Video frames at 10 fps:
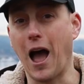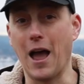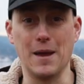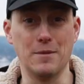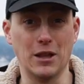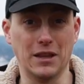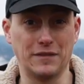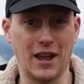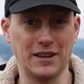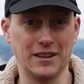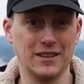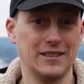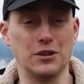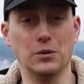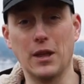I am not left-handed.
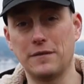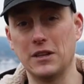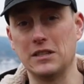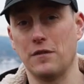So lefties,